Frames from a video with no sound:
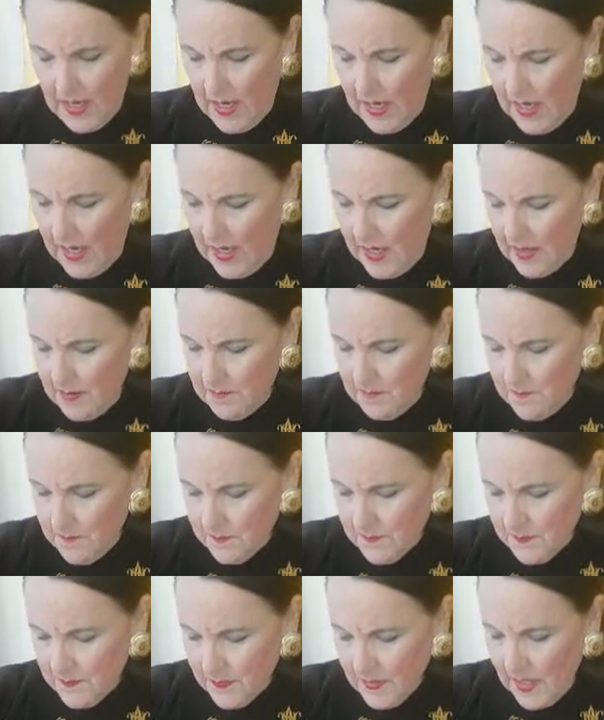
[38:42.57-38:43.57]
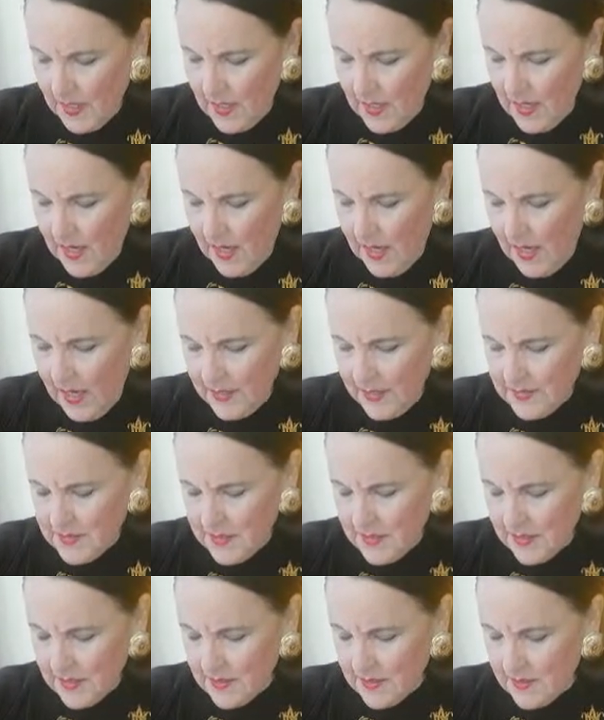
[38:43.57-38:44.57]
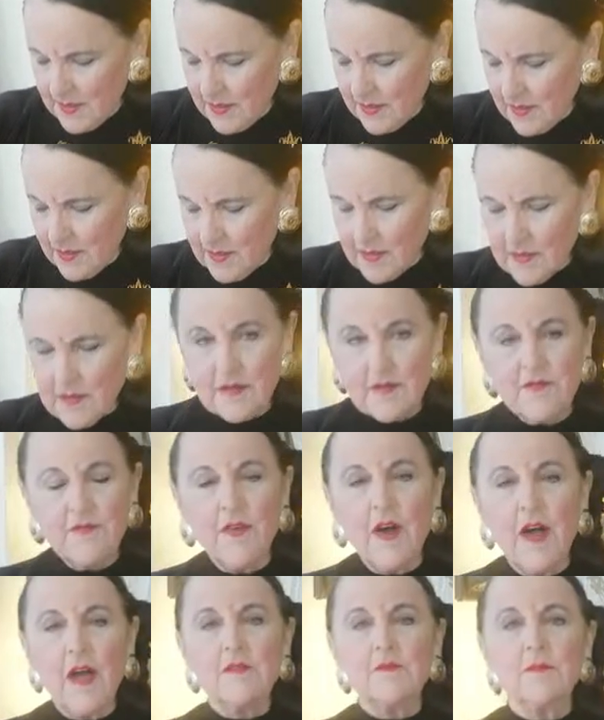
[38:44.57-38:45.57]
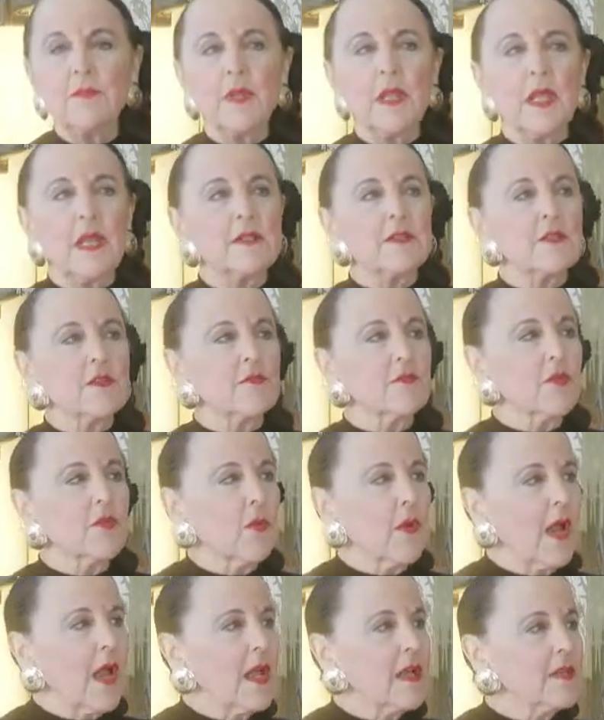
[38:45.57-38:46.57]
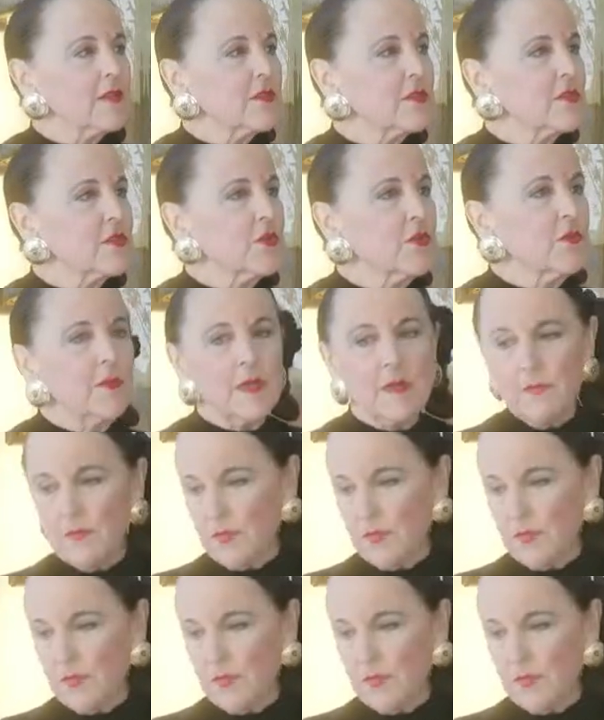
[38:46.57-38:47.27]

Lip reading: I did 5 blades of grass sumi